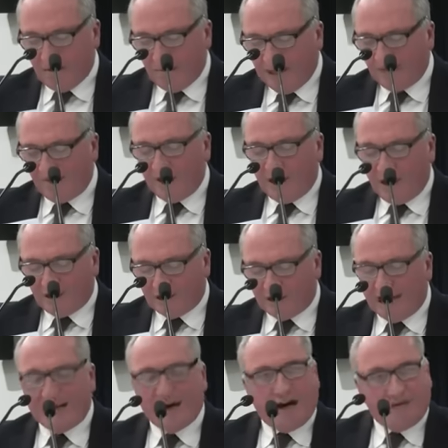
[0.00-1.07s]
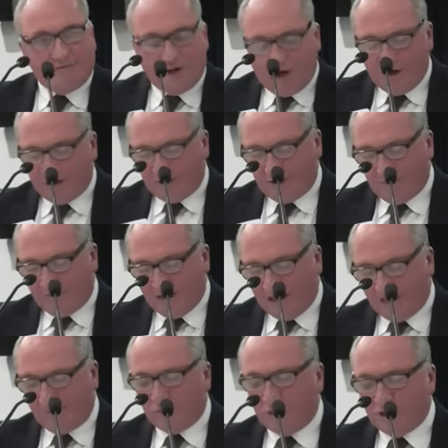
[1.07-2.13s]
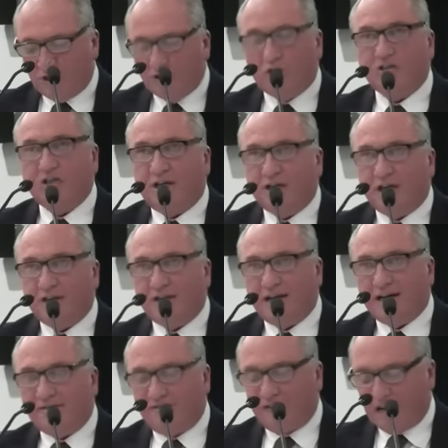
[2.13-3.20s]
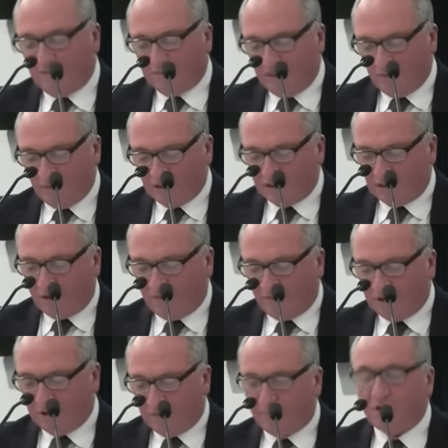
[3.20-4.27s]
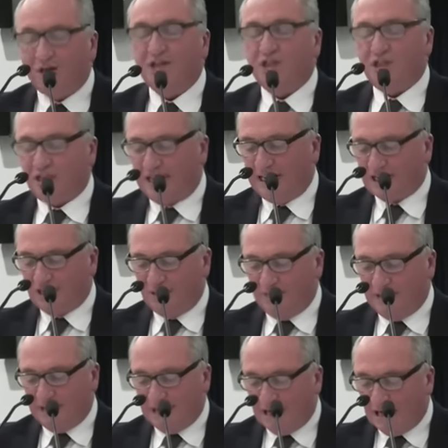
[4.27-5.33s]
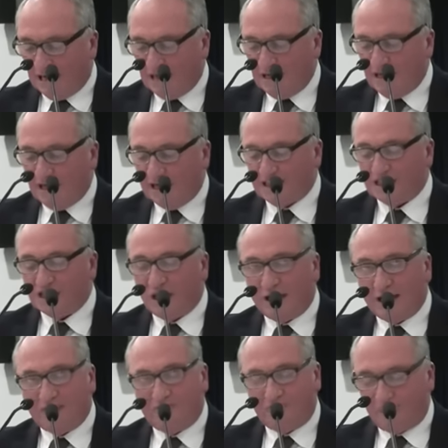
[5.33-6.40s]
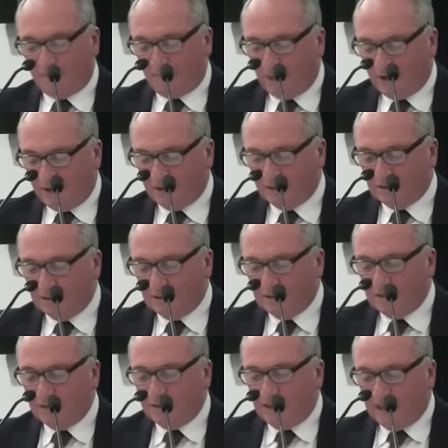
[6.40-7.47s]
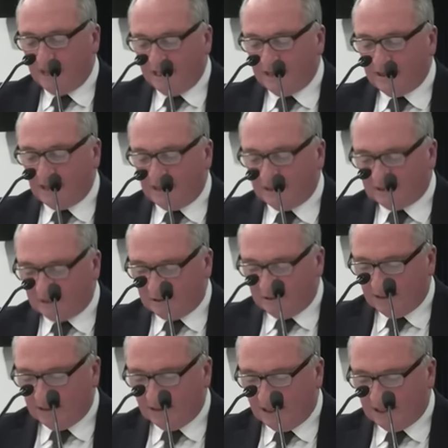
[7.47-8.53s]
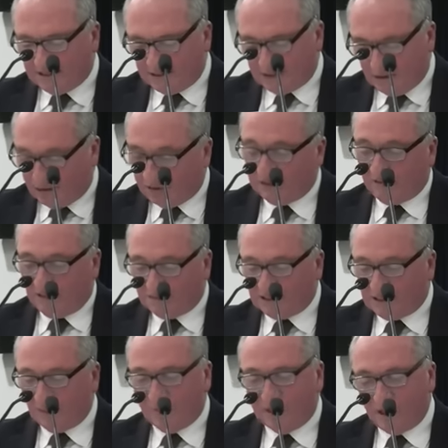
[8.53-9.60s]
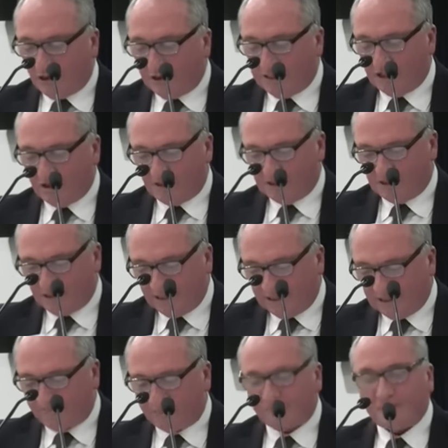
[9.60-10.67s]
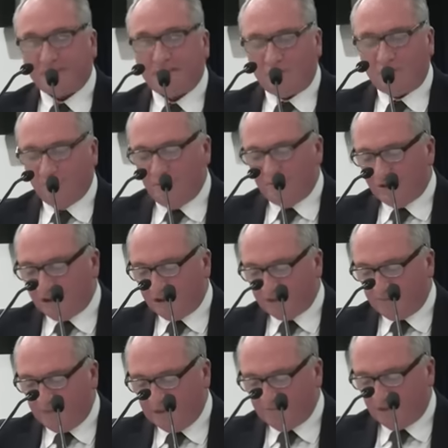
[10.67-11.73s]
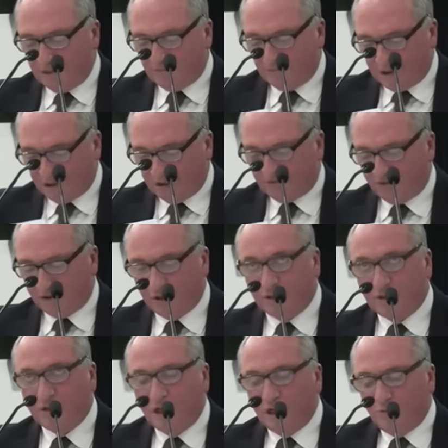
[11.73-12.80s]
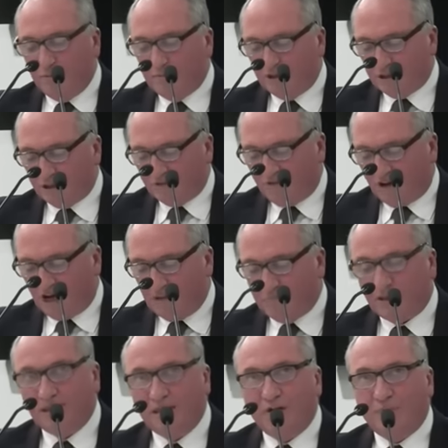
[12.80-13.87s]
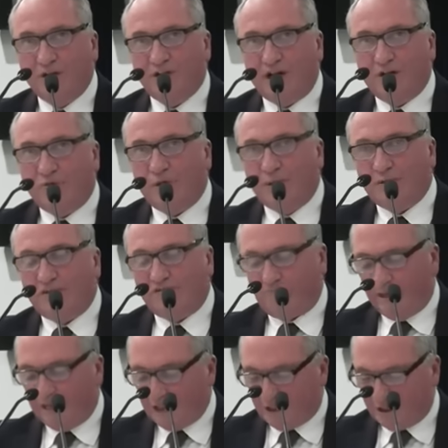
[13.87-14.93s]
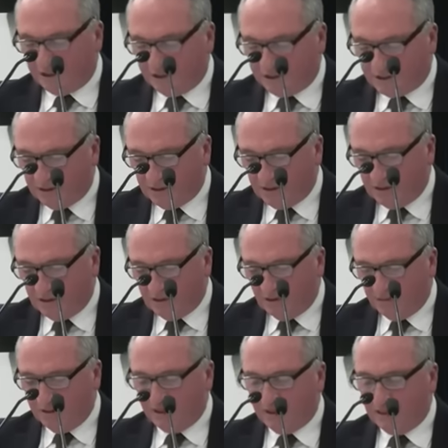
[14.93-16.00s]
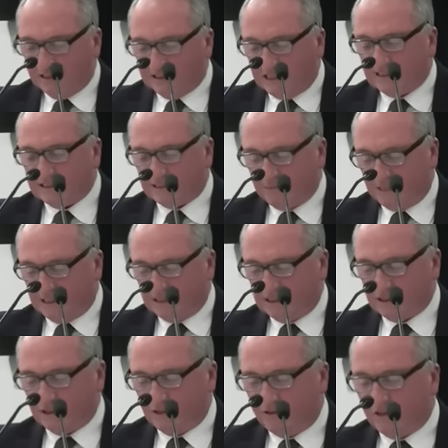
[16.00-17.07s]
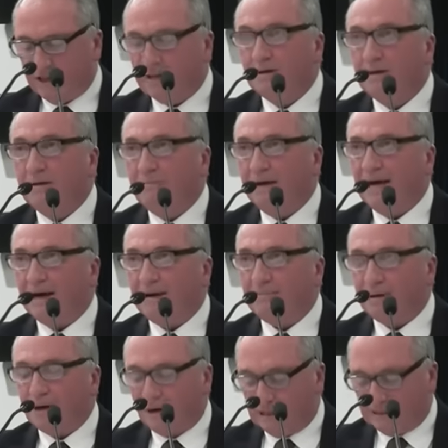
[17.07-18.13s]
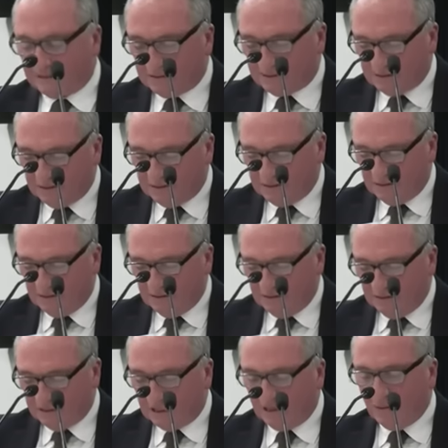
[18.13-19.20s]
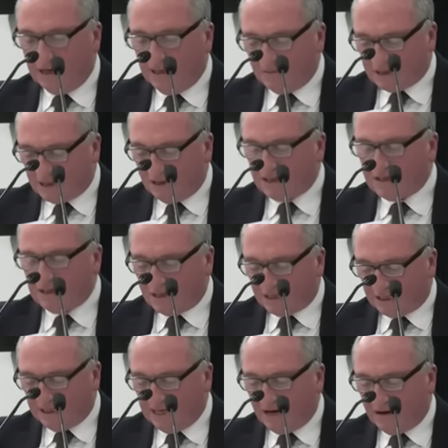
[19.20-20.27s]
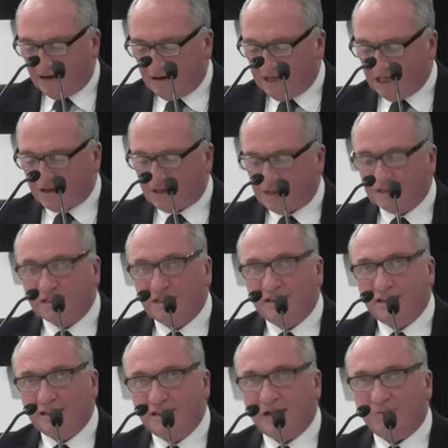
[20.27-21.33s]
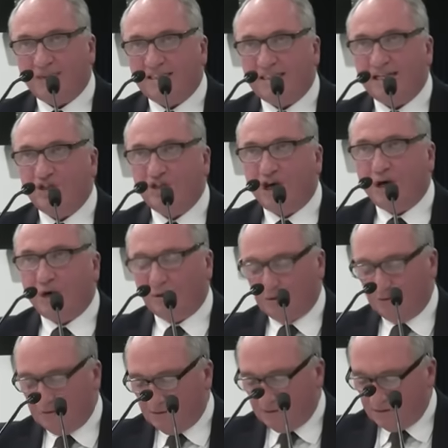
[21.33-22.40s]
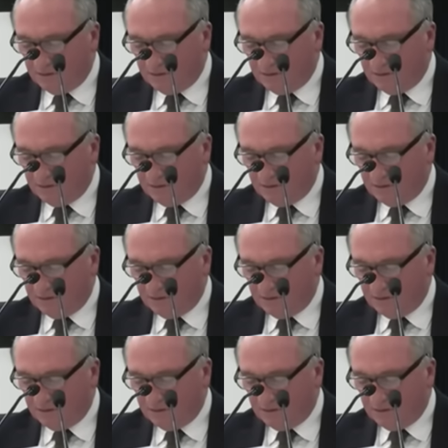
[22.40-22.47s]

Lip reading: We have noted, and I've noted, I would also note that our family was offered the chance to be a site for a proponent, and as the Joyce family said, we are not interested in that. We produce food, we produce fibre, we don't rip off pensioners with an exacerbation of their power price. So I declare our interest in that we said no.